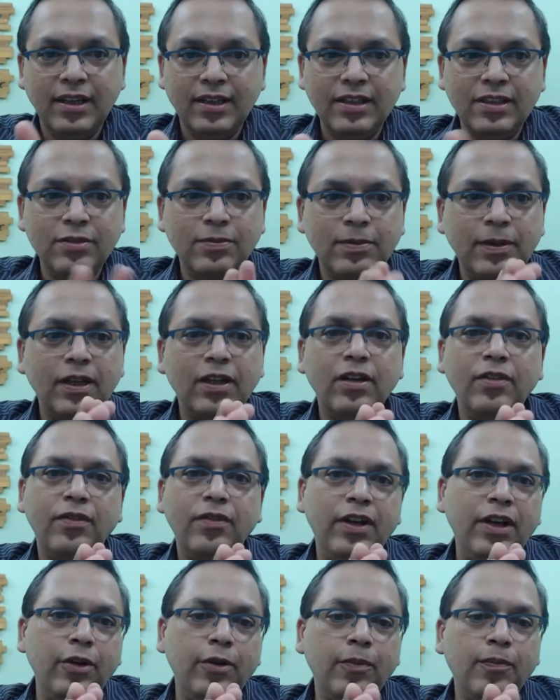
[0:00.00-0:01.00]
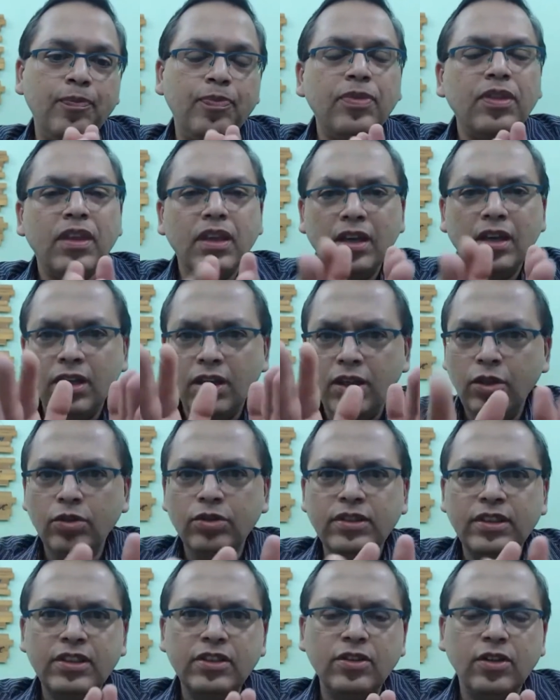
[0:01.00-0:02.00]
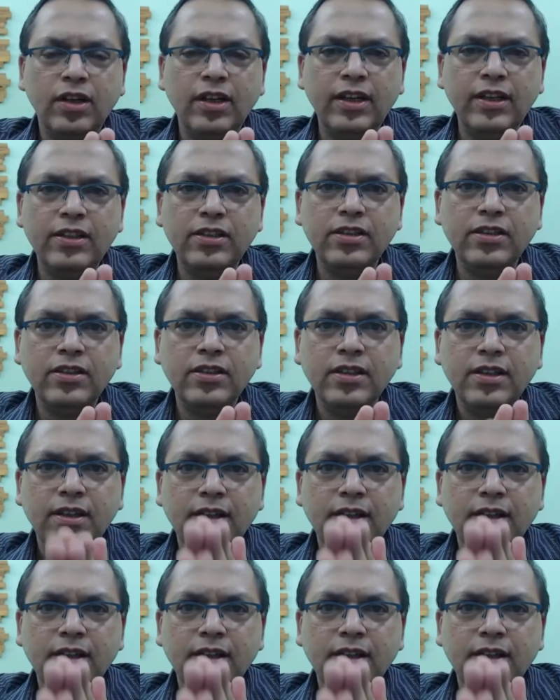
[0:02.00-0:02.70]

in this particular video. Use this knowledge,